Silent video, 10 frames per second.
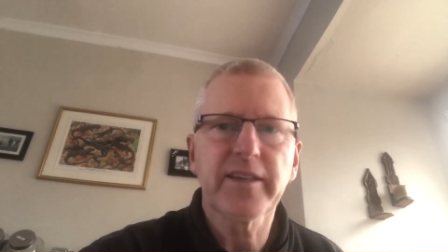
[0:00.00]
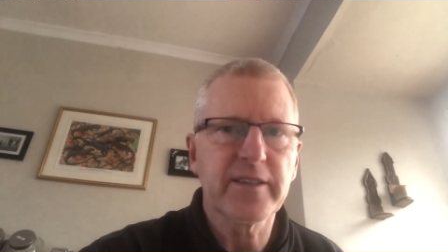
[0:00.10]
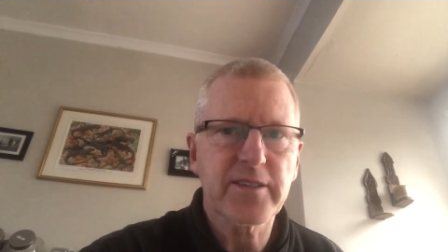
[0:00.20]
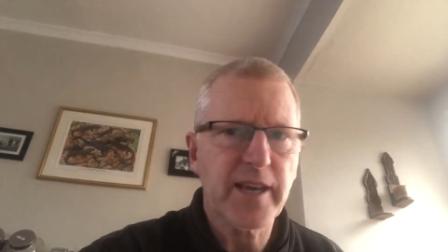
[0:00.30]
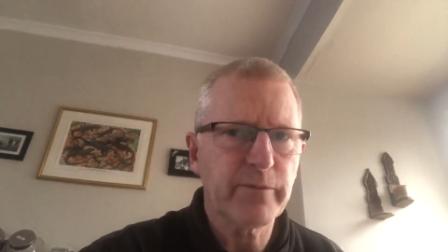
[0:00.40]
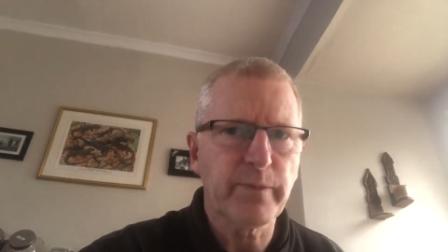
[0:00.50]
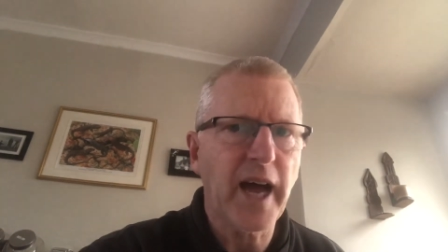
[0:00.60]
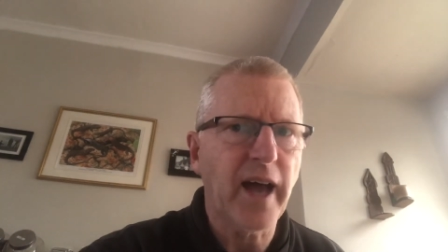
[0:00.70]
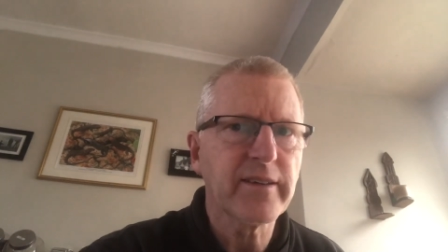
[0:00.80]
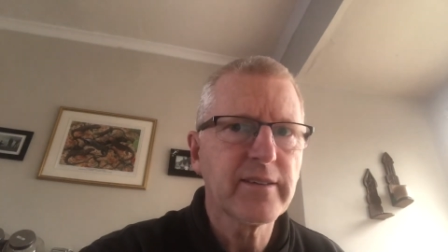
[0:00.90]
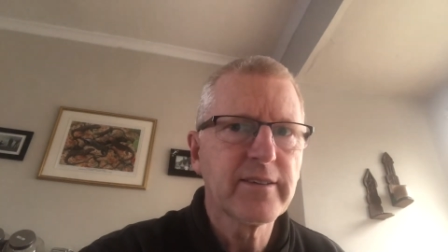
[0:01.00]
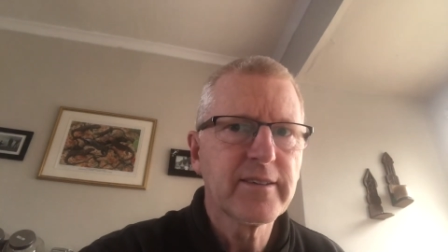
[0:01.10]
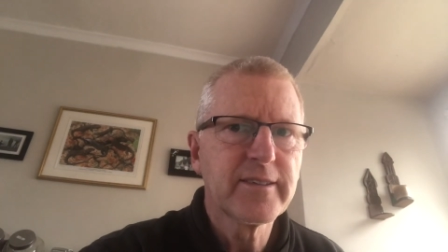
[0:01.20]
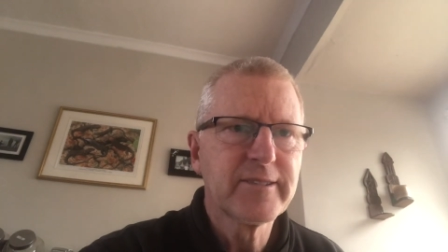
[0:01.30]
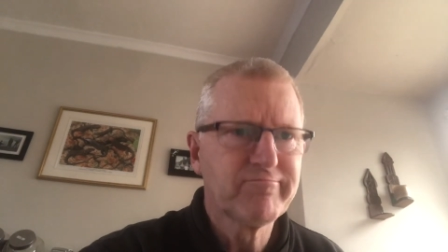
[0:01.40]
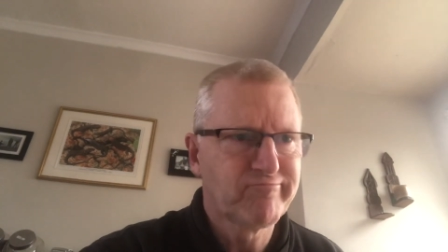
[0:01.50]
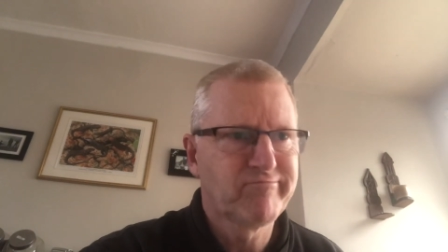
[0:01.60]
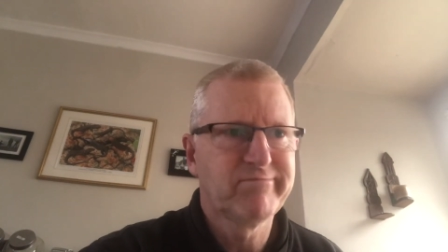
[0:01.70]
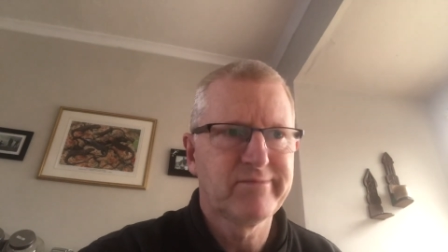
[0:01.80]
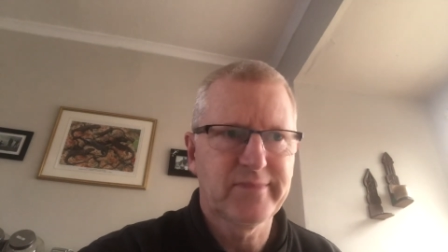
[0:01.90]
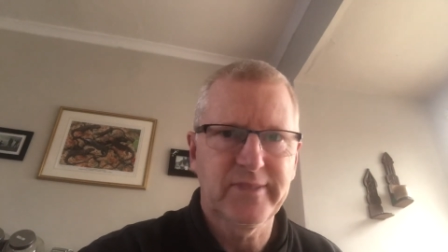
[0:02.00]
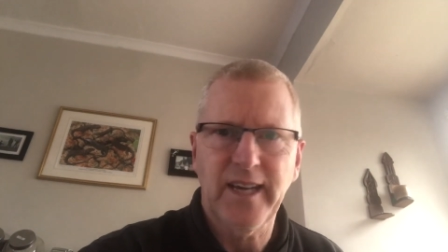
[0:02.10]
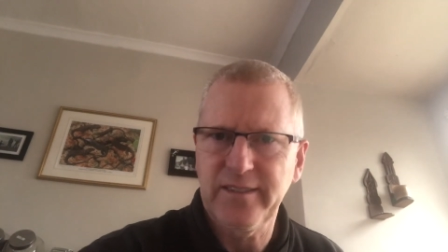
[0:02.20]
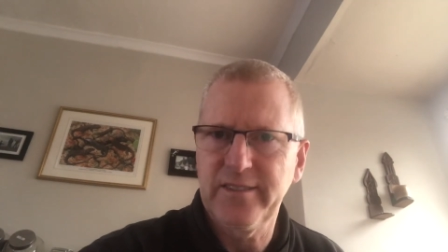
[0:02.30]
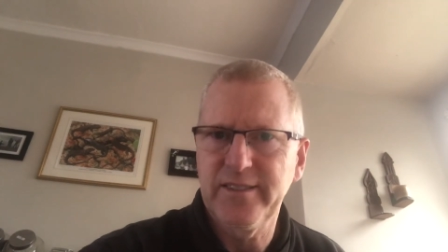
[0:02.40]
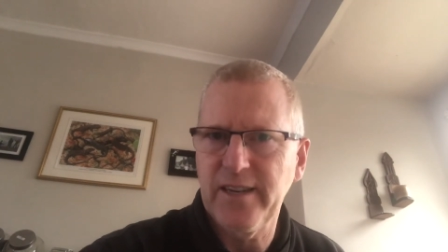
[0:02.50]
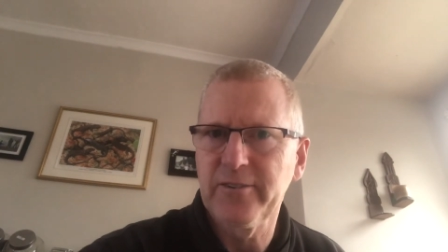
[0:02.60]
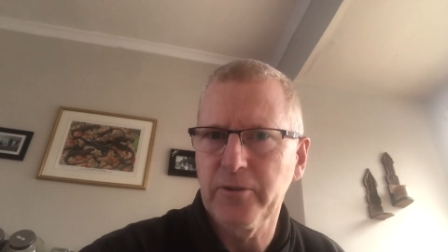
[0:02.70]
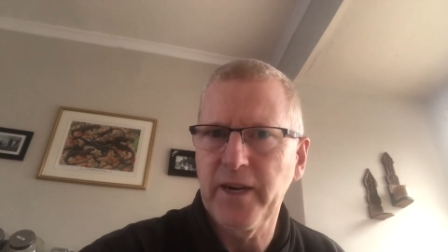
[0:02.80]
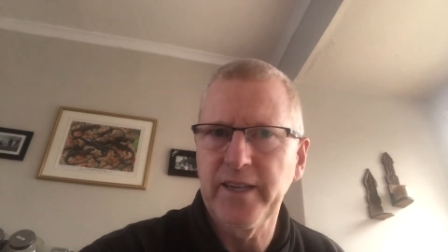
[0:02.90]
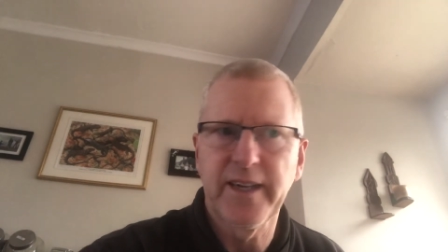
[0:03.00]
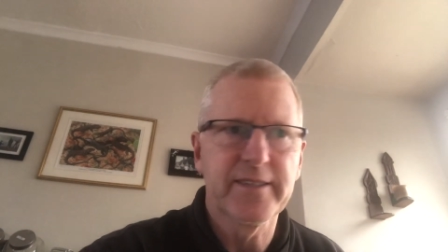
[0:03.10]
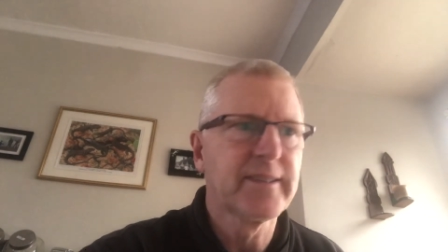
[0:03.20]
it sound bad. That actually sounds quite nice.